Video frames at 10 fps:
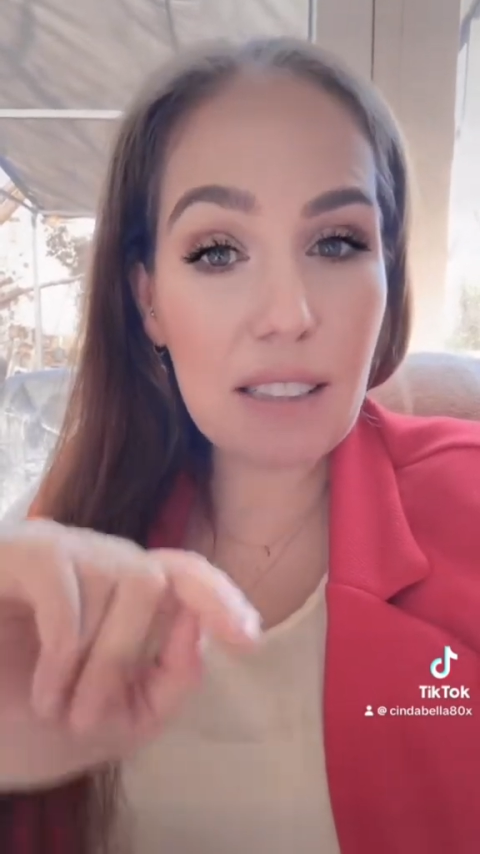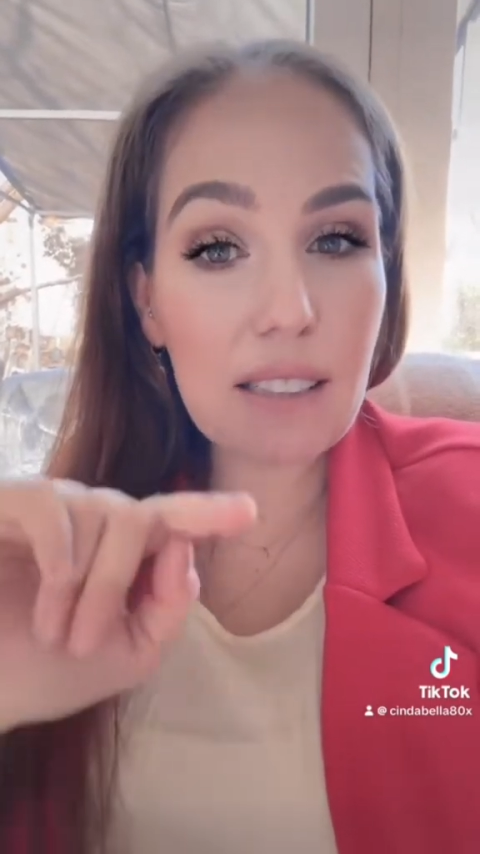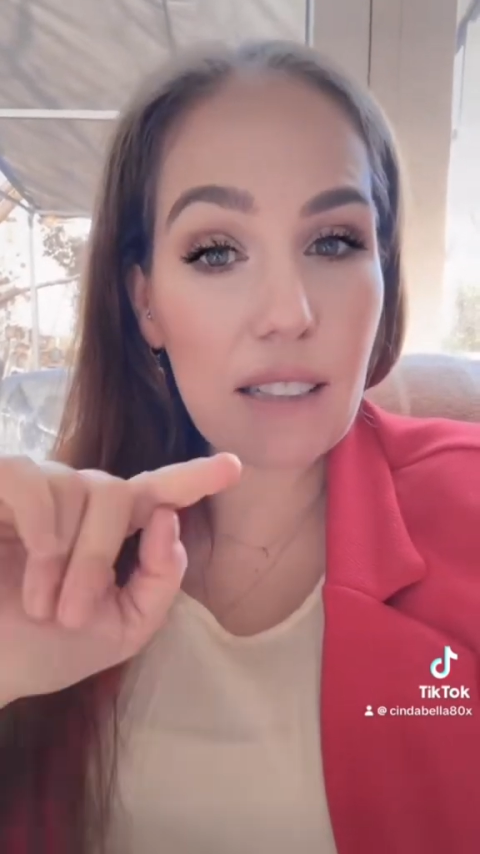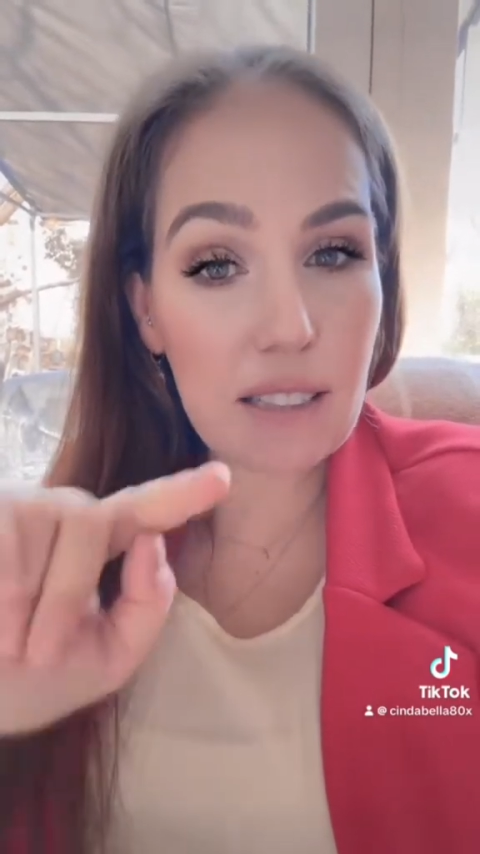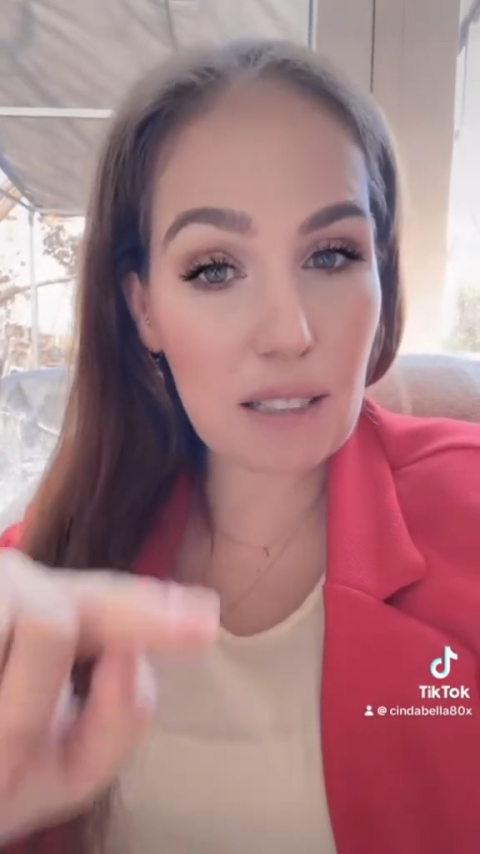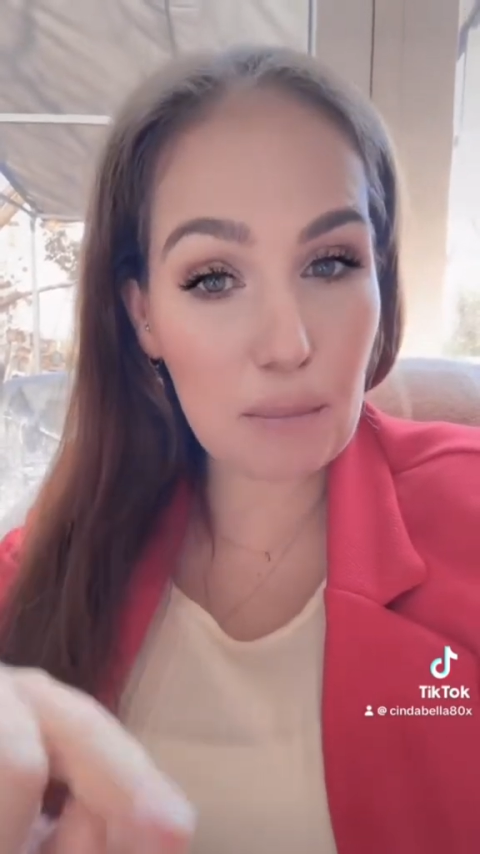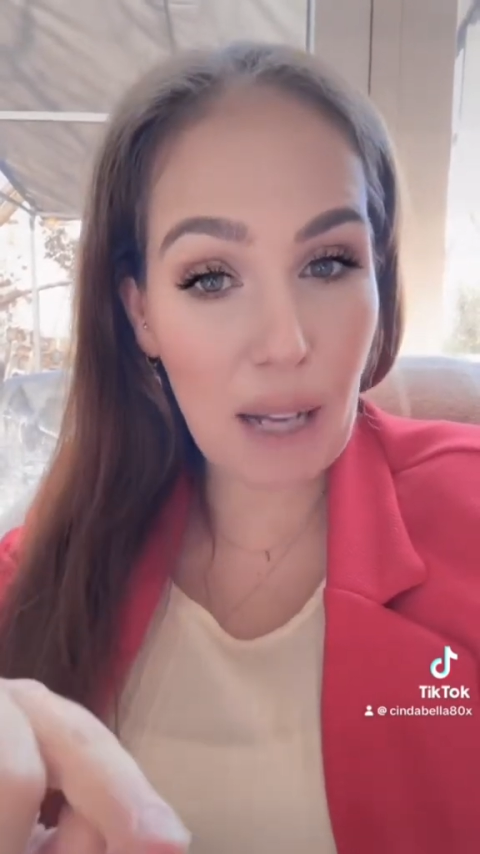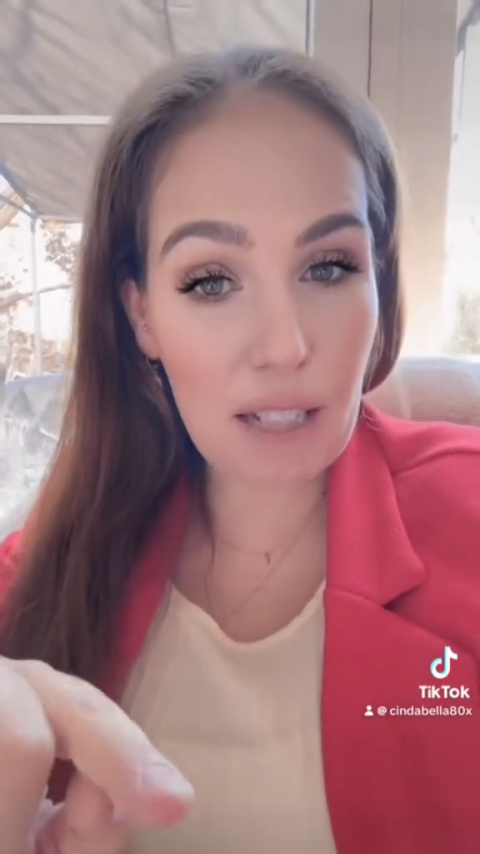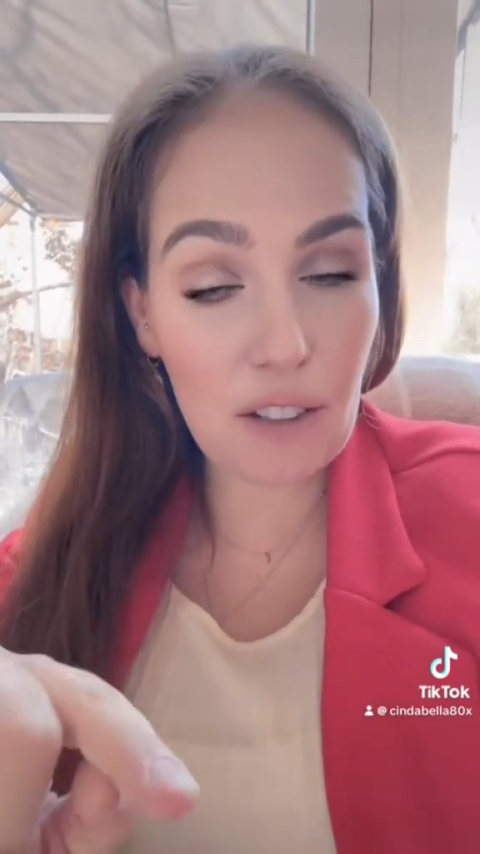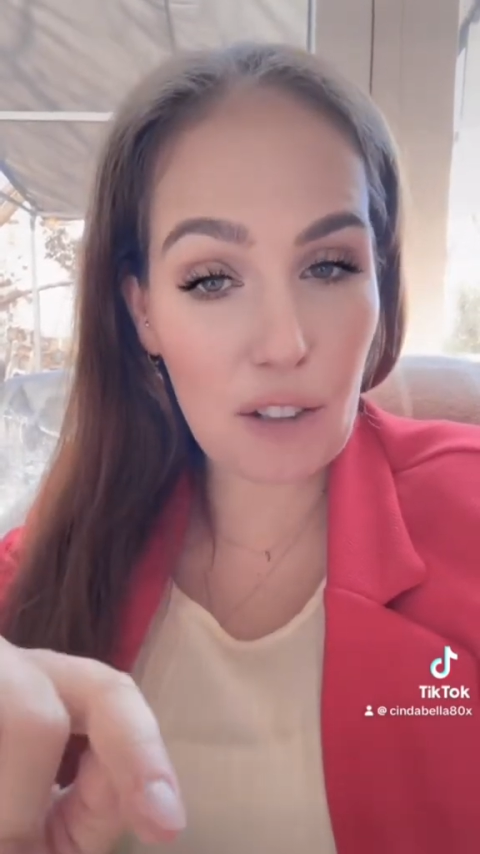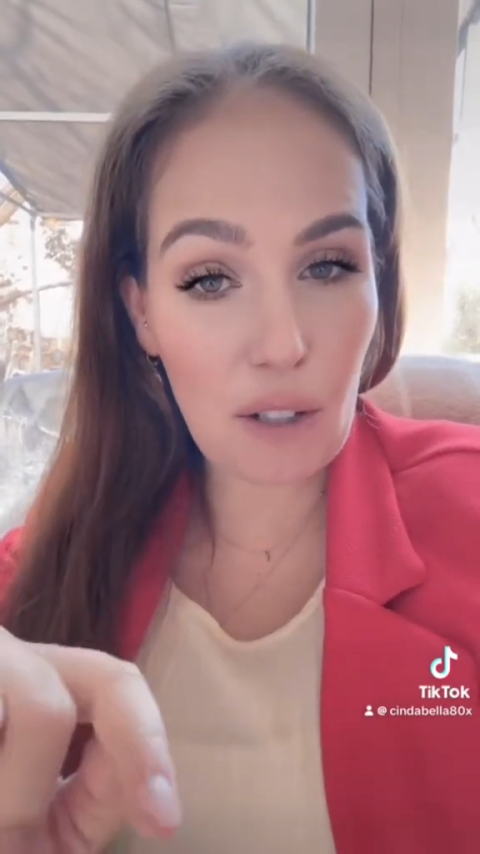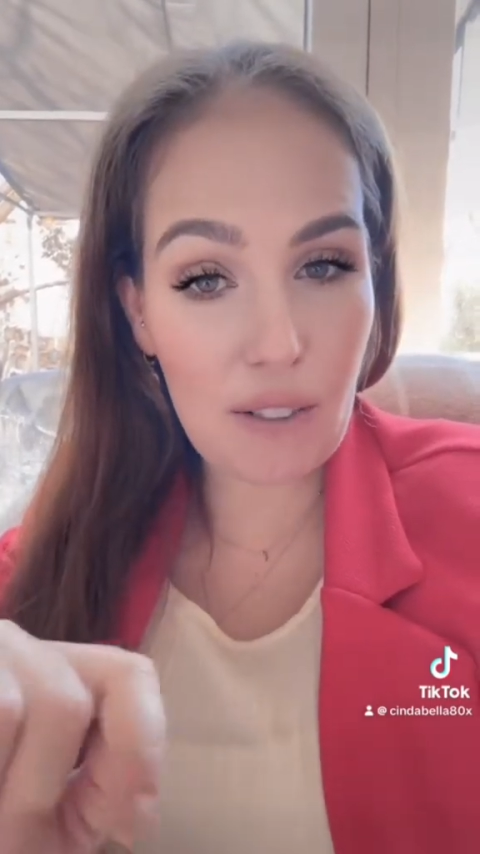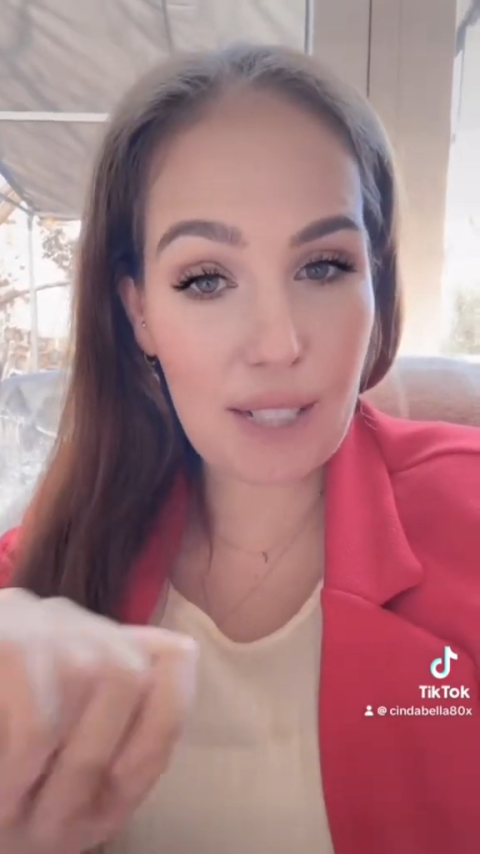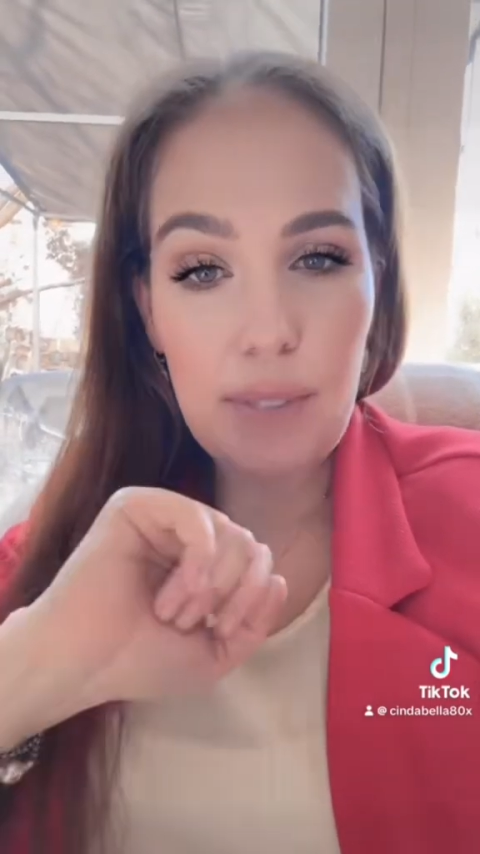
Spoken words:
this is mandatory.